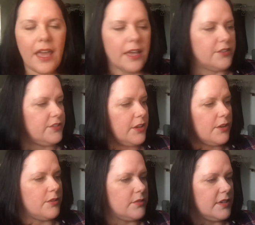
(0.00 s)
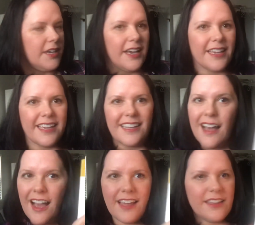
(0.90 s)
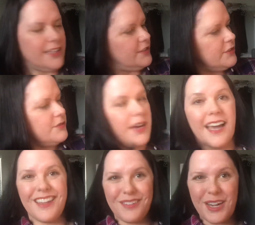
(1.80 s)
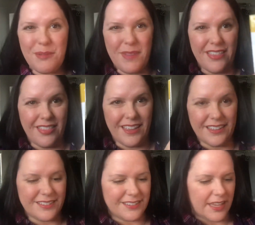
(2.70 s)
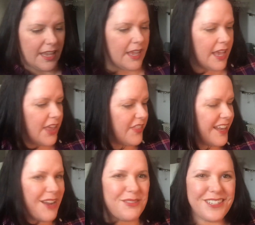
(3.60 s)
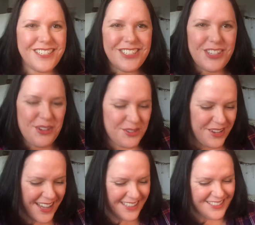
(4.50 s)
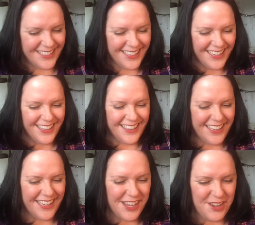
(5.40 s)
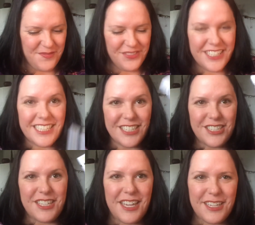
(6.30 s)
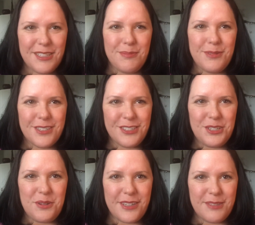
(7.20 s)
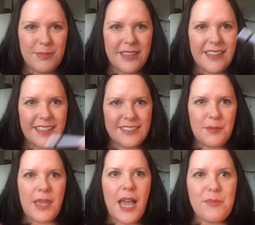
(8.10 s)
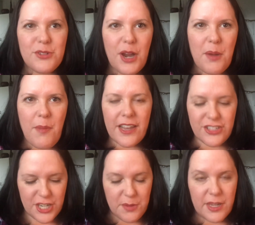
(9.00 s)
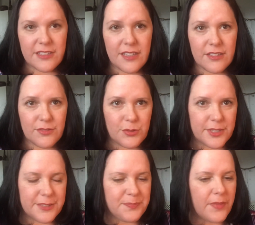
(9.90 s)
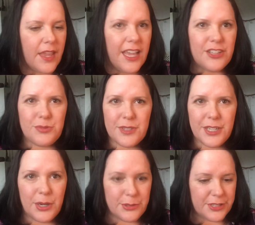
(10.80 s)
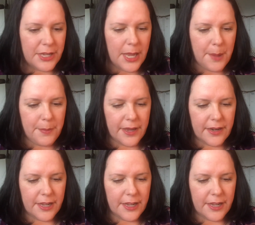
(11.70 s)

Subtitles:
So again, highly recommend this. And then I wanted to show you guys the teaching textbooks USB that they sent me. I'm sorry, my chair makes tons of noise. It's really old. But